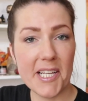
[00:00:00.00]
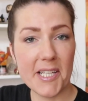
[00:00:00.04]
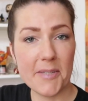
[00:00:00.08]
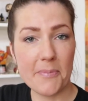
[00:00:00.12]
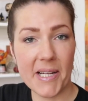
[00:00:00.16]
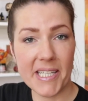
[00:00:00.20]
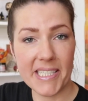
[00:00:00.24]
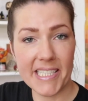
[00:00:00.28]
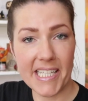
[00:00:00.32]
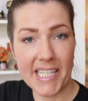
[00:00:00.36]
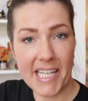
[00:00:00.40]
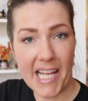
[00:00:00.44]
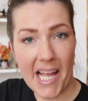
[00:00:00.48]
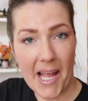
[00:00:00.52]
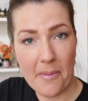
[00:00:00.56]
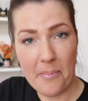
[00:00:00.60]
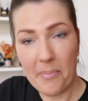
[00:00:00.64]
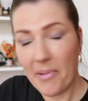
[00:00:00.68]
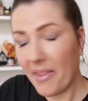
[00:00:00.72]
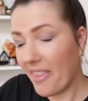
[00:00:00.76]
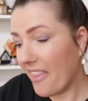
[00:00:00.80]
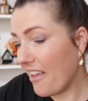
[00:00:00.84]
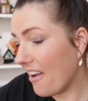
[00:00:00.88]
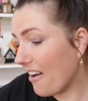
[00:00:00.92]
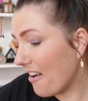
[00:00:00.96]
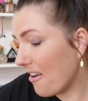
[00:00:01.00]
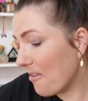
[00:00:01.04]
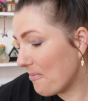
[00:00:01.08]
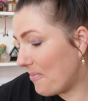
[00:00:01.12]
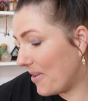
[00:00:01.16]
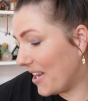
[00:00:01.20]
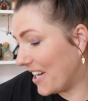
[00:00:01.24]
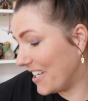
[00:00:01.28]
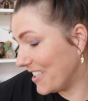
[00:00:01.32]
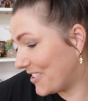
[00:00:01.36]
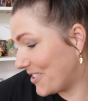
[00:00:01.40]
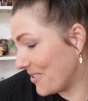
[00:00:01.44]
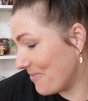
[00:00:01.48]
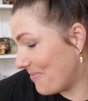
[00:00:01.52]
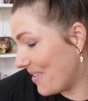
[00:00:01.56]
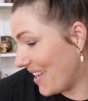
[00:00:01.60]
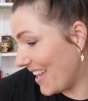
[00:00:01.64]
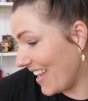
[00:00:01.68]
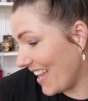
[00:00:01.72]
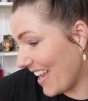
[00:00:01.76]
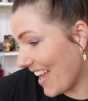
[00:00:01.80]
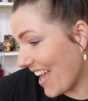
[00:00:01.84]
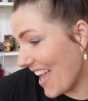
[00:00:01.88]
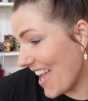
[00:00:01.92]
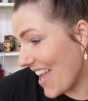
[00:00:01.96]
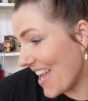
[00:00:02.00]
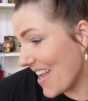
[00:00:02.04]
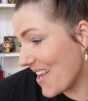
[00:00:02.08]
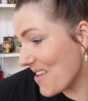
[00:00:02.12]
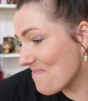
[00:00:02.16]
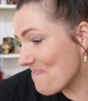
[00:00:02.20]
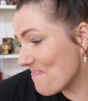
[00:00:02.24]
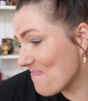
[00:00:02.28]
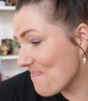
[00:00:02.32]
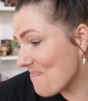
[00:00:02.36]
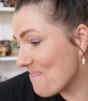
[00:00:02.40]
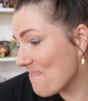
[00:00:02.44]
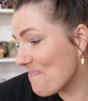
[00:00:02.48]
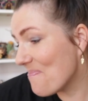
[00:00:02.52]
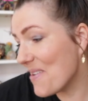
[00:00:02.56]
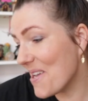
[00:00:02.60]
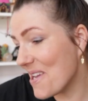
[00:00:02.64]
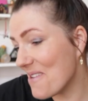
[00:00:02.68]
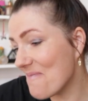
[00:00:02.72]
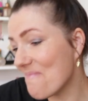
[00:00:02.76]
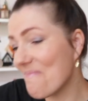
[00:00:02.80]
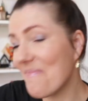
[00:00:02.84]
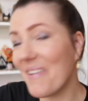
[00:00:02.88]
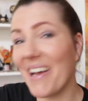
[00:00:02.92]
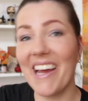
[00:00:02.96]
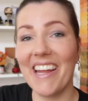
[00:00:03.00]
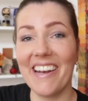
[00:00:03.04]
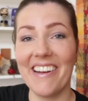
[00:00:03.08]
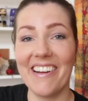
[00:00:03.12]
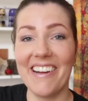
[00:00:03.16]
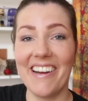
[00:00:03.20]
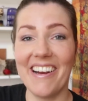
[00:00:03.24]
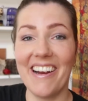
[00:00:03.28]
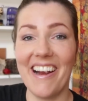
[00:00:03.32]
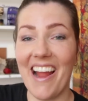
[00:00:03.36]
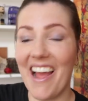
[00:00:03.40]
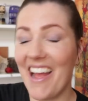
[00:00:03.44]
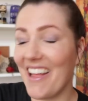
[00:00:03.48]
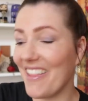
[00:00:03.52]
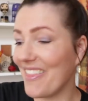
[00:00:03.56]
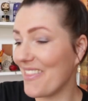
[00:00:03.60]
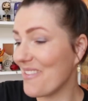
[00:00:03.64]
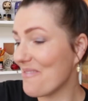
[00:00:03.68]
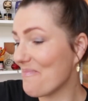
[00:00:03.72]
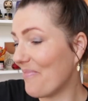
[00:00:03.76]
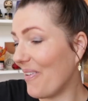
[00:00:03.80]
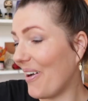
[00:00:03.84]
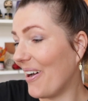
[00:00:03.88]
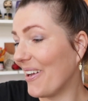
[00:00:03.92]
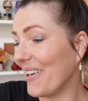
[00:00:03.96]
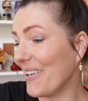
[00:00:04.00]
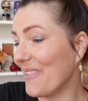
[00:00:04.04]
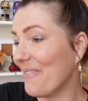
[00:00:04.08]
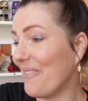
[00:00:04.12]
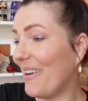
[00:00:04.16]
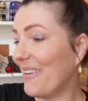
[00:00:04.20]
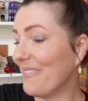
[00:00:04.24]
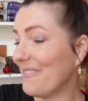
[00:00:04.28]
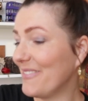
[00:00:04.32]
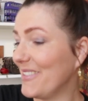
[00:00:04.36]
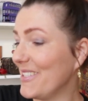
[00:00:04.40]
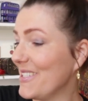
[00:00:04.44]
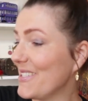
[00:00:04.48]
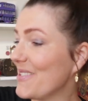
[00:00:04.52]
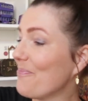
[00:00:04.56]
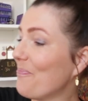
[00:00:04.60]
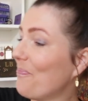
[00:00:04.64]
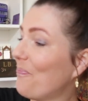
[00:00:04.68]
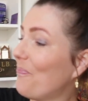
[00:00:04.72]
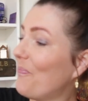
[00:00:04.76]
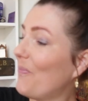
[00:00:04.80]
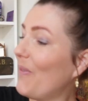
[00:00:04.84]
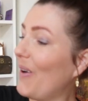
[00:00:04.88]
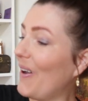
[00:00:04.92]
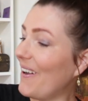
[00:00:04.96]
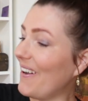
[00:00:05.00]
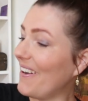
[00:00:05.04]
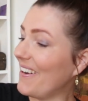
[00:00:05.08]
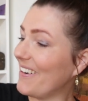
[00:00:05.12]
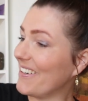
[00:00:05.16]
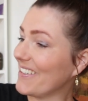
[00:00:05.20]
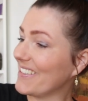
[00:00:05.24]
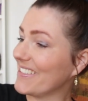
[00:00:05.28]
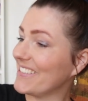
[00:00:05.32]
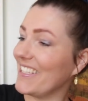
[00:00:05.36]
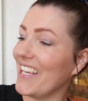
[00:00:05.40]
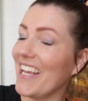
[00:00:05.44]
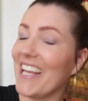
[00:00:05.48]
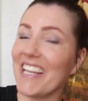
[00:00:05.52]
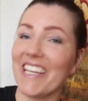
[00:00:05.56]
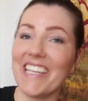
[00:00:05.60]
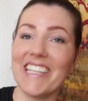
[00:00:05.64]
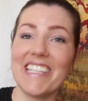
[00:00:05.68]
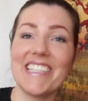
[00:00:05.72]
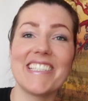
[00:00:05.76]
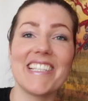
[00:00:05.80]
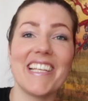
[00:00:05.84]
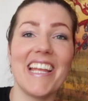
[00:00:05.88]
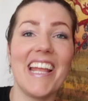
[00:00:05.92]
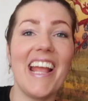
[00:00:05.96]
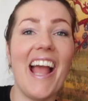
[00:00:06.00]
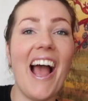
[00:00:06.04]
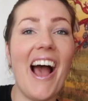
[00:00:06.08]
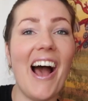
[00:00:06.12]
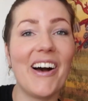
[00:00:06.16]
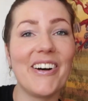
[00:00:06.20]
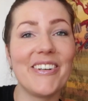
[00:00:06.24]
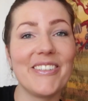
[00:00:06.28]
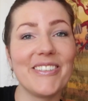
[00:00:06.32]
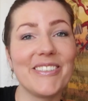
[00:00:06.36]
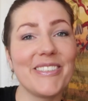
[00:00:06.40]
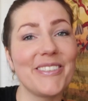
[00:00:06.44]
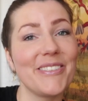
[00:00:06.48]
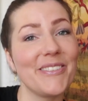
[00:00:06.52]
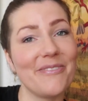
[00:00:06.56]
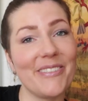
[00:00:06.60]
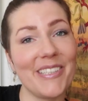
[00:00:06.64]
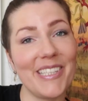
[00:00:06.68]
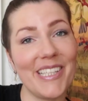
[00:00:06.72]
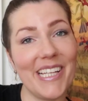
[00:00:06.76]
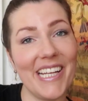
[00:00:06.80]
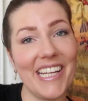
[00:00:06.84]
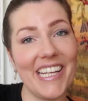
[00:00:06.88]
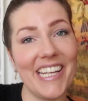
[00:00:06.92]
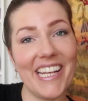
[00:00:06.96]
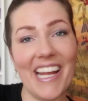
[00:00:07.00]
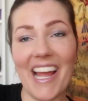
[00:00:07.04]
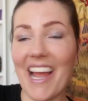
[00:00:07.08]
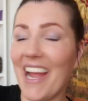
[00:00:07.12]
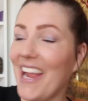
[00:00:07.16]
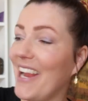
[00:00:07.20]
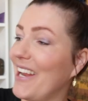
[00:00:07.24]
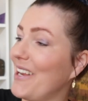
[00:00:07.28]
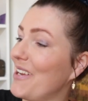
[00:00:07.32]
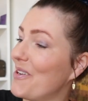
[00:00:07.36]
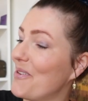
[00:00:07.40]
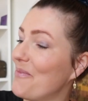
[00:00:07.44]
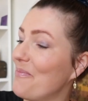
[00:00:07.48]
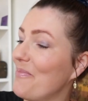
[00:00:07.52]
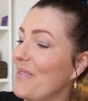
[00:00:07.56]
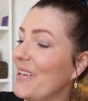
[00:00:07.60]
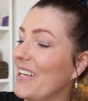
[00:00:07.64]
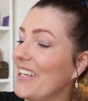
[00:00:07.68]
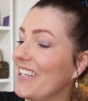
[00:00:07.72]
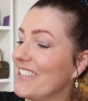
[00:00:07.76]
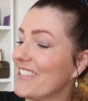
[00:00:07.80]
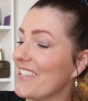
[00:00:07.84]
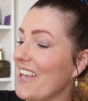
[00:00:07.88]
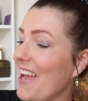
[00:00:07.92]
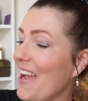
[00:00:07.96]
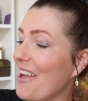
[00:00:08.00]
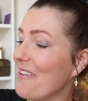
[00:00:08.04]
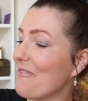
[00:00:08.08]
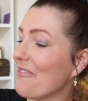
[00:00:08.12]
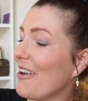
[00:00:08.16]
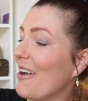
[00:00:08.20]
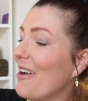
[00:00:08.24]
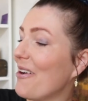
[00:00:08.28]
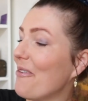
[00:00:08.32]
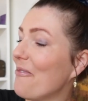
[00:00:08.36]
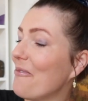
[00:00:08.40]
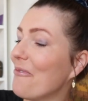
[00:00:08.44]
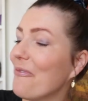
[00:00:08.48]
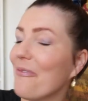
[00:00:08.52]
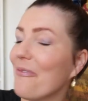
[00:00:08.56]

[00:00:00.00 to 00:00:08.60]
expecting that, but there appears to be a pin banner at the bottom of this box, and it is a house related item because I've got